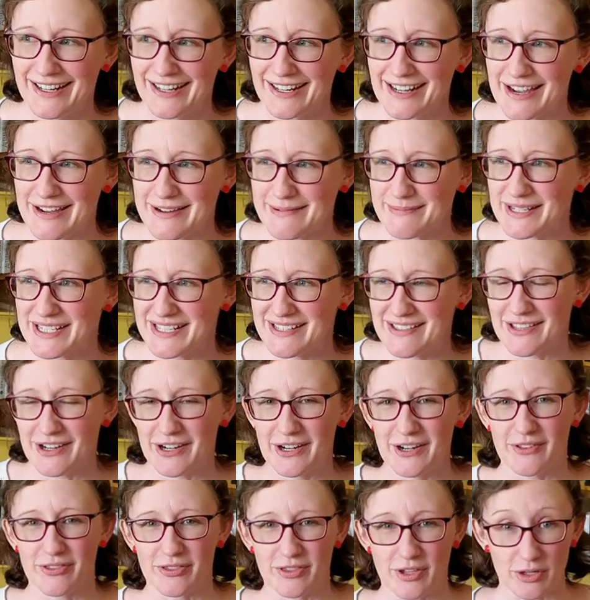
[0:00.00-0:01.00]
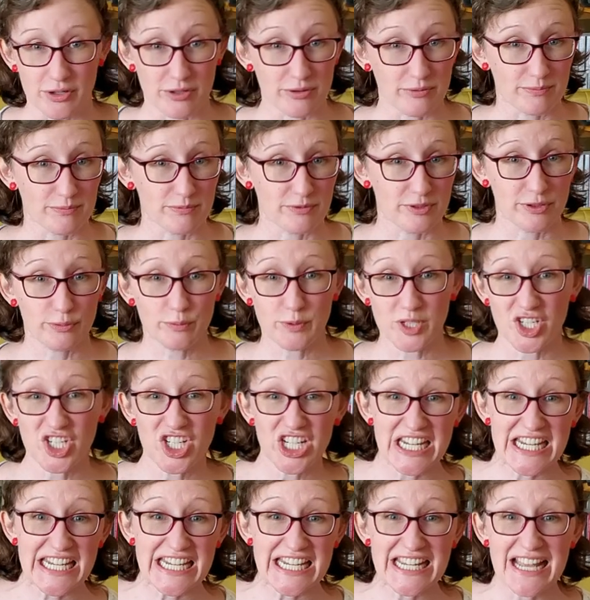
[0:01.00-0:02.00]
I mean, they're
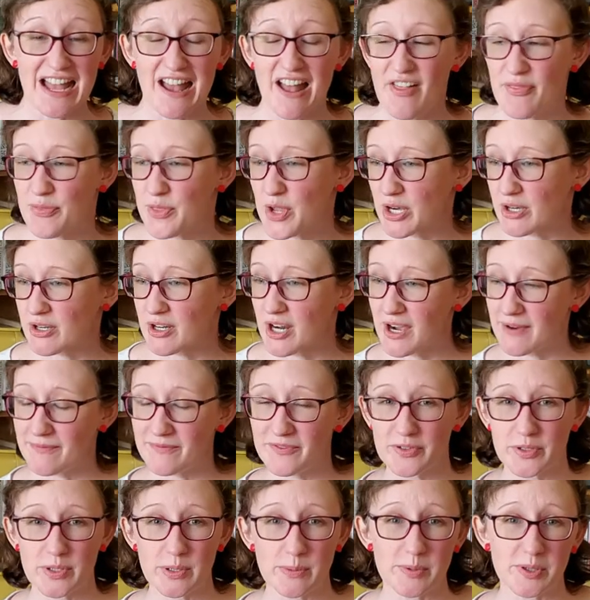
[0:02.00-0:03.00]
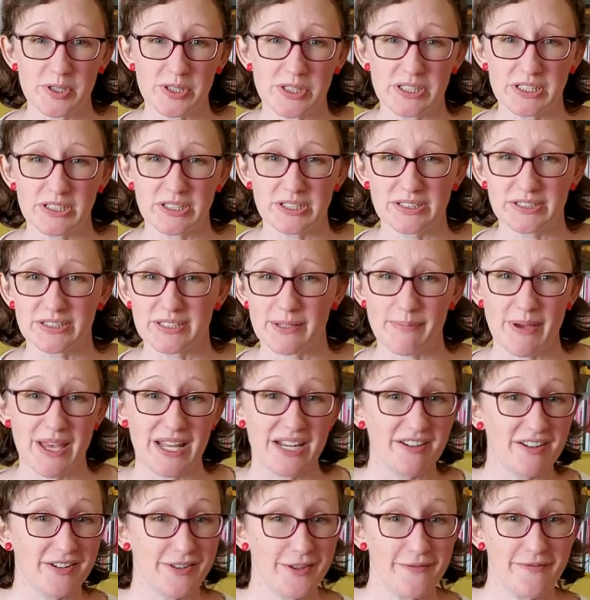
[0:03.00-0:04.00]
swishy, they're comfortable,
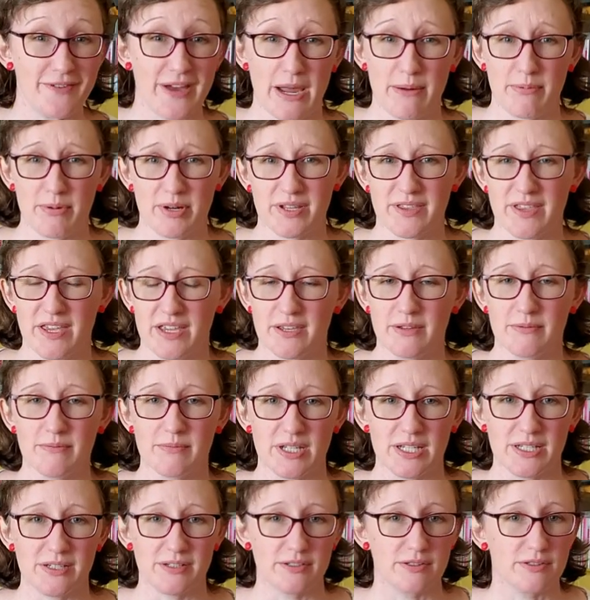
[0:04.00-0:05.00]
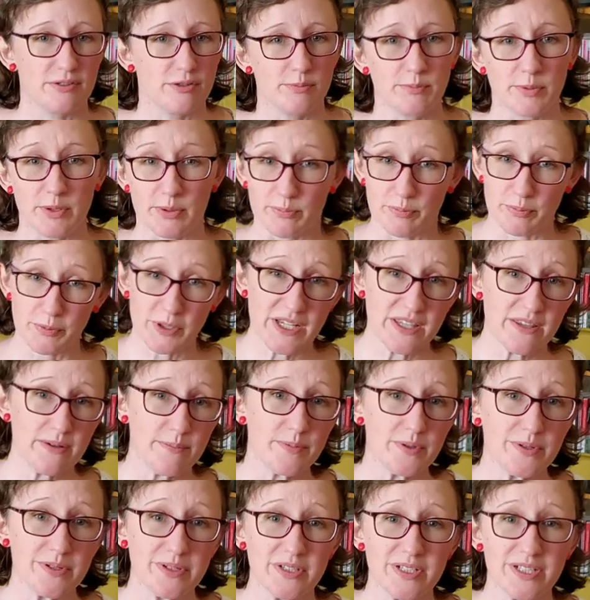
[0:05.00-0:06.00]
depending on the fabric, they can be just super
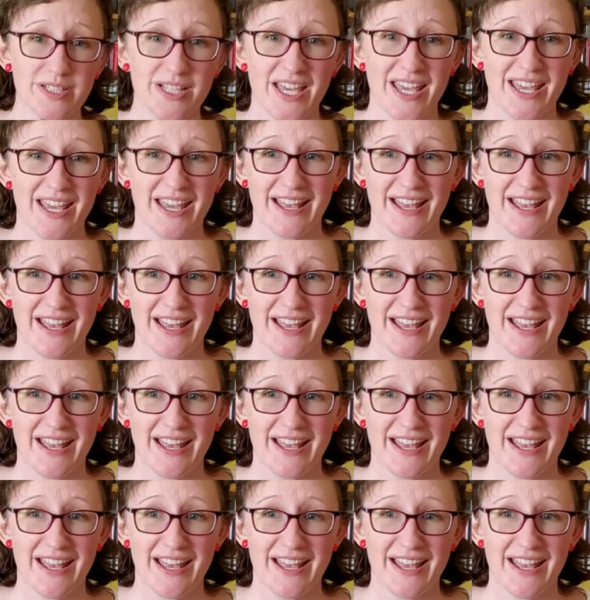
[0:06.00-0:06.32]
breathable.